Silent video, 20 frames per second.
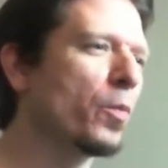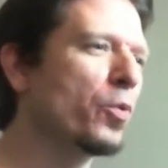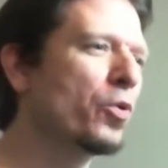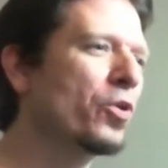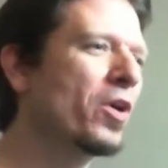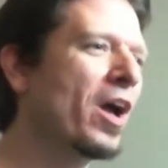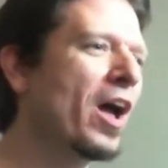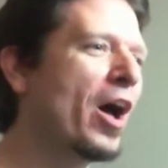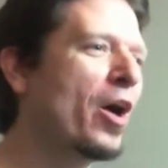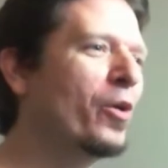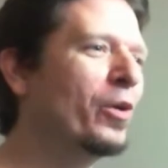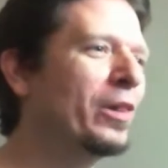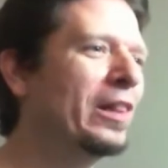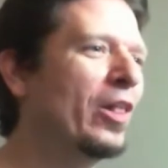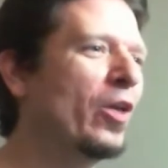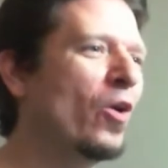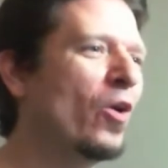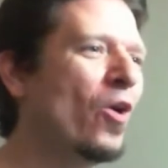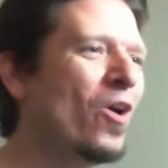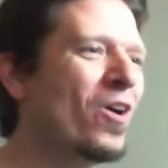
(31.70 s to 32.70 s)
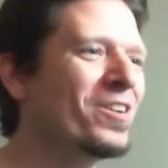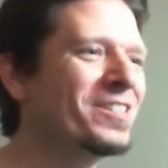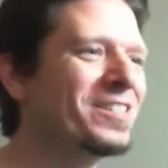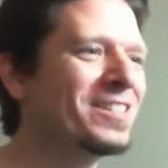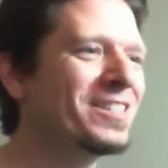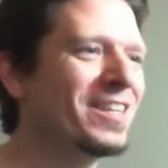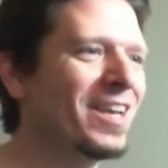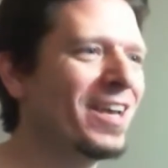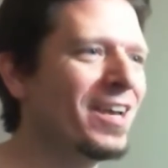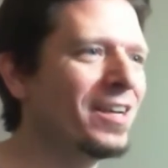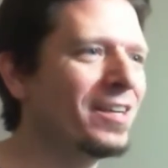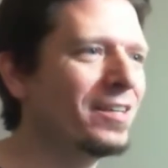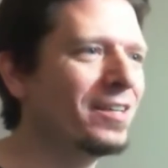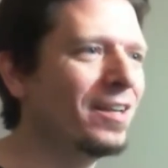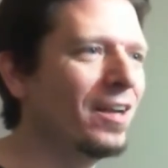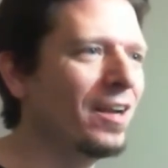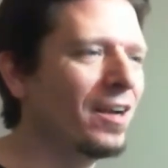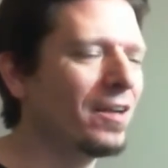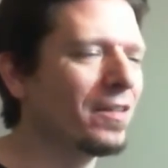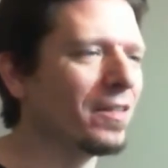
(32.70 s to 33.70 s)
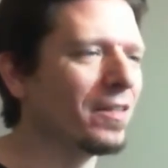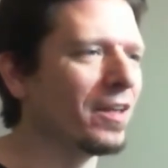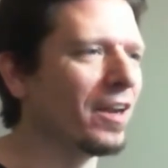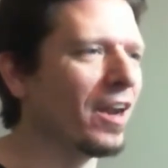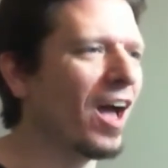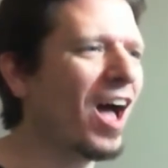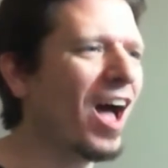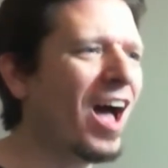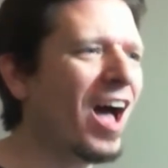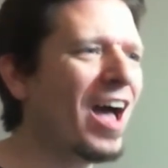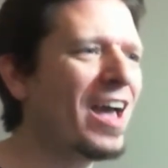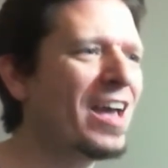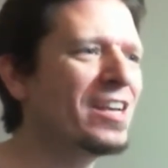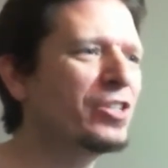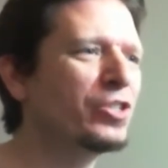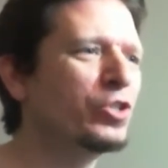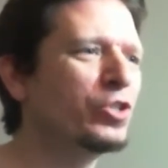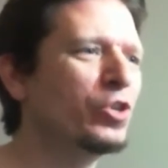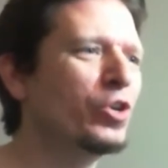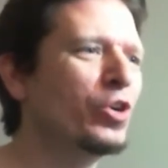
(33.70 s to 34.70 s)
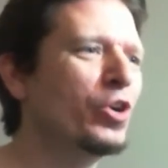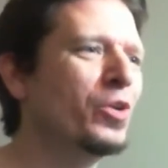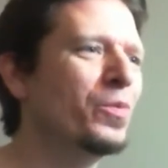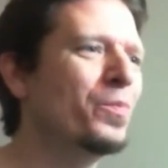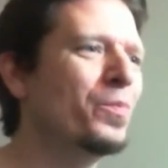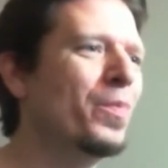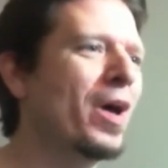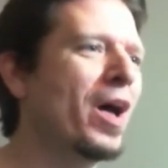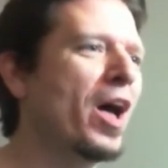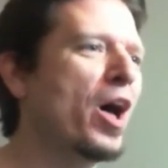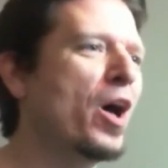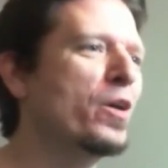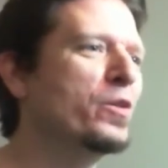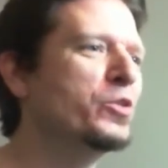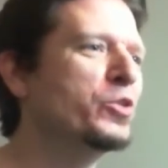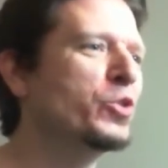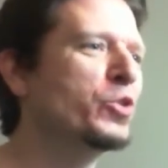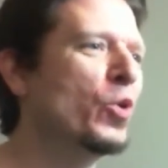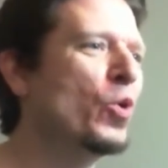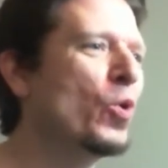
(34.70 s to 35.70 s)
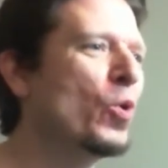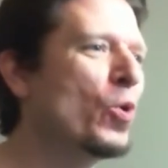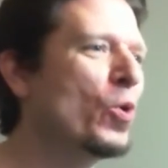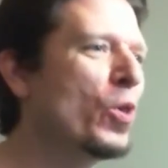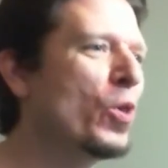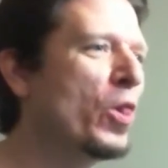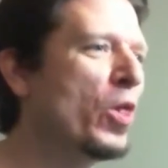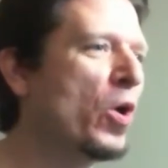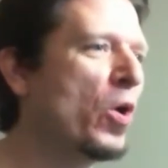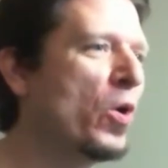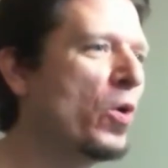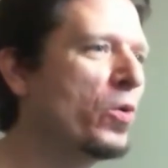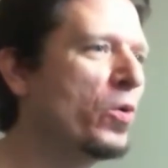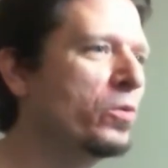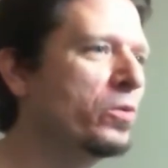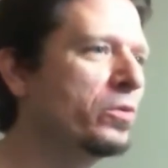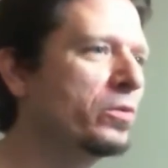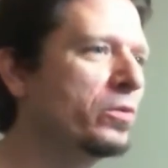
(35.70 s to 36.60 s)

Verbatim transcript: proud Lord said that I should bow so low.